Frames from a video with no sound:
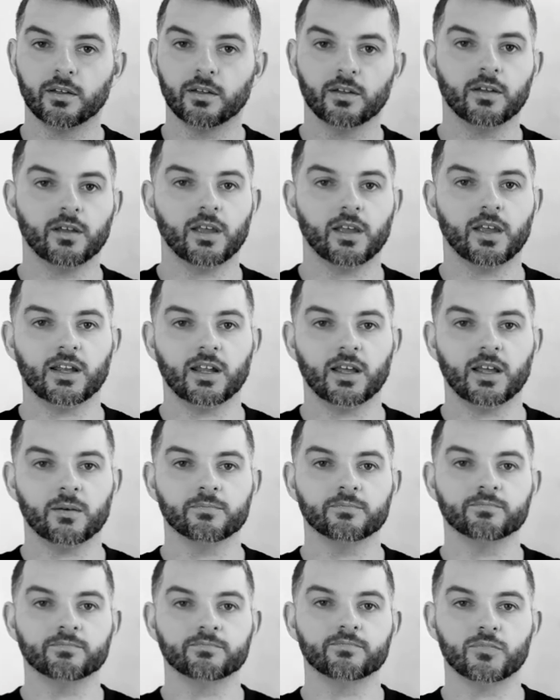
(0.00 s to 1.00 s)
And I'm
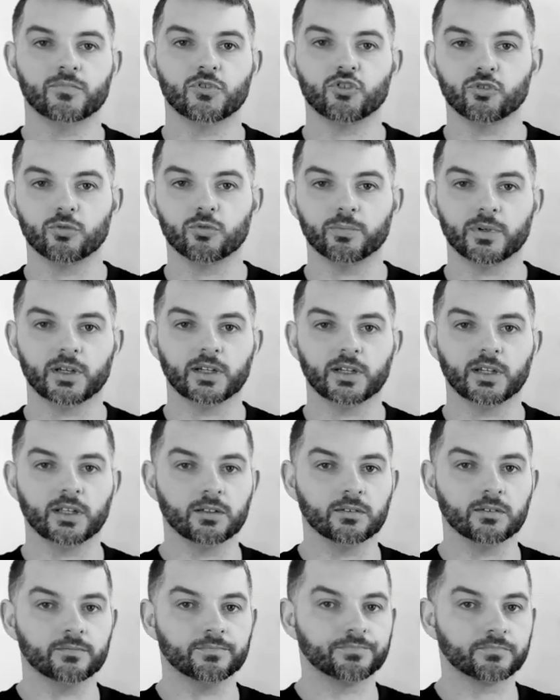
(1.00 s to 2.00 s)
super clean.
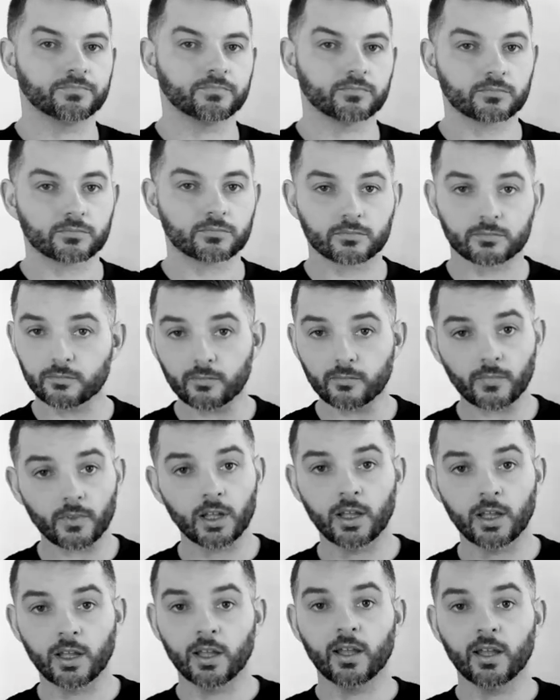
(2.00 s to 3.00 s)

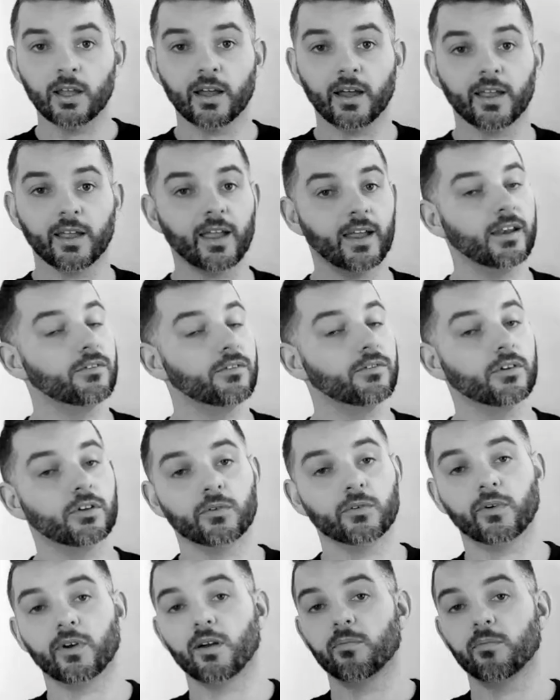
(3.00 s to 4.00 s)
Again, if you don't
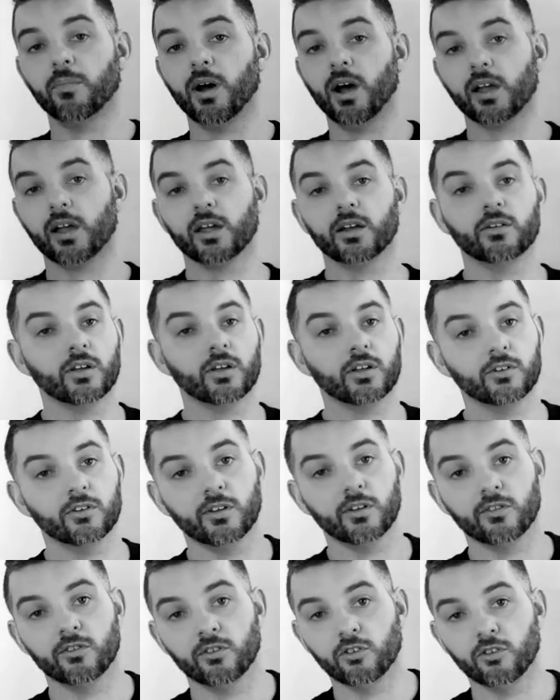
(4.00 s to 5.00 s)
wear a pocket, you can do this
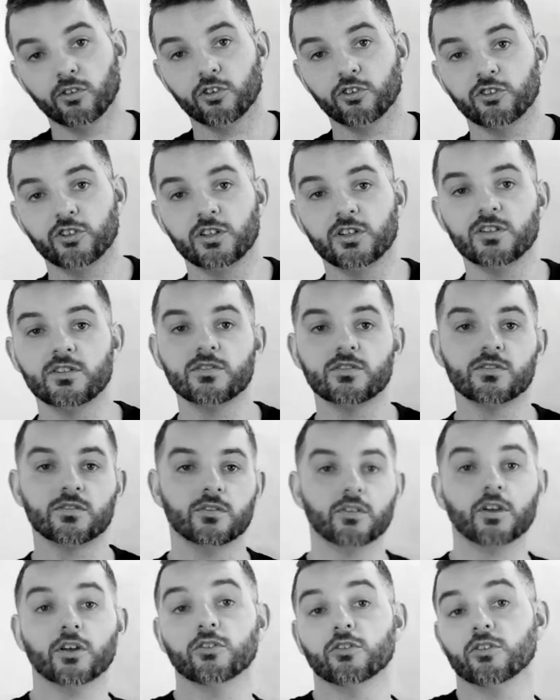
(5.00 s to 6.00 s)
in your jeans. You
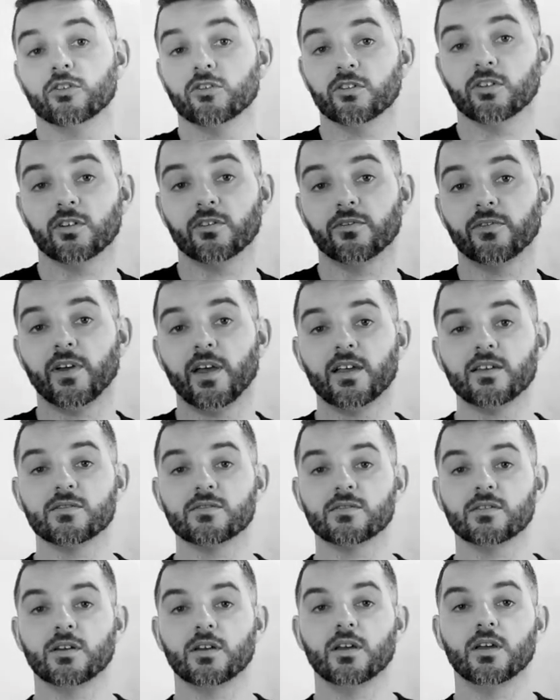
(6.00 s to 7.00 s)
can do this in a vest.
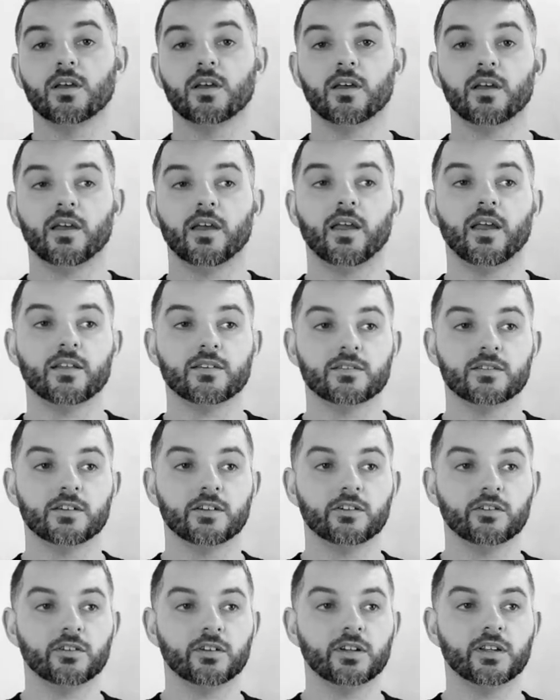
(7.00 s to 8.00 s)
It's
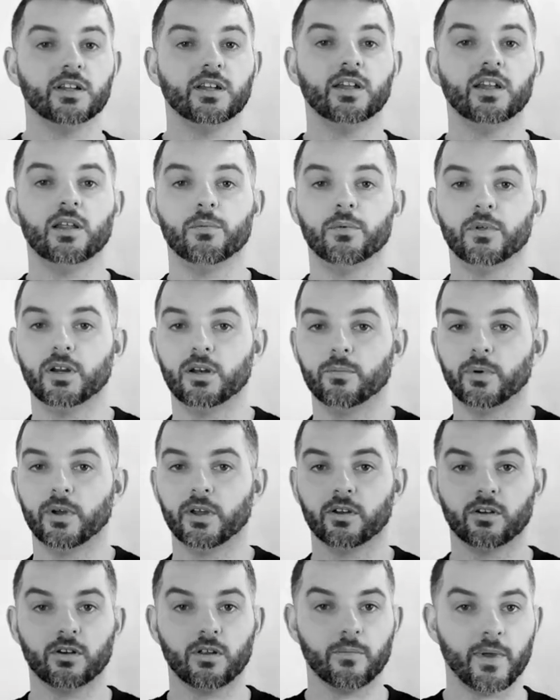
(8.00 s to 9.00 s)
literally limited by
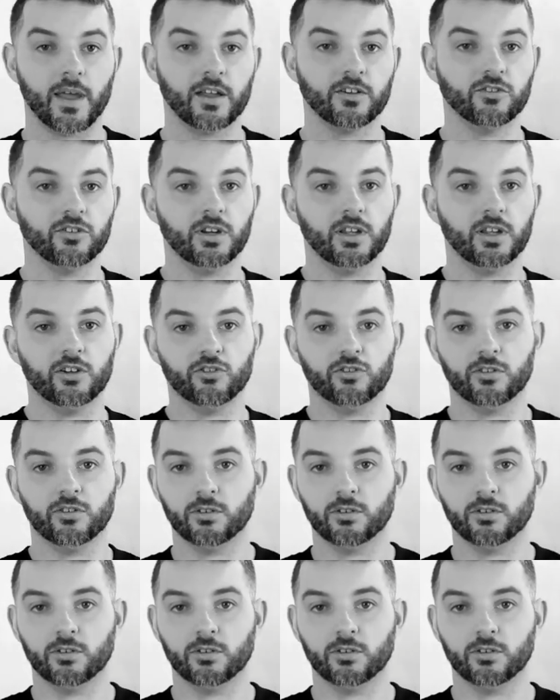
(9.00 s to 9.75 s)
your imagination.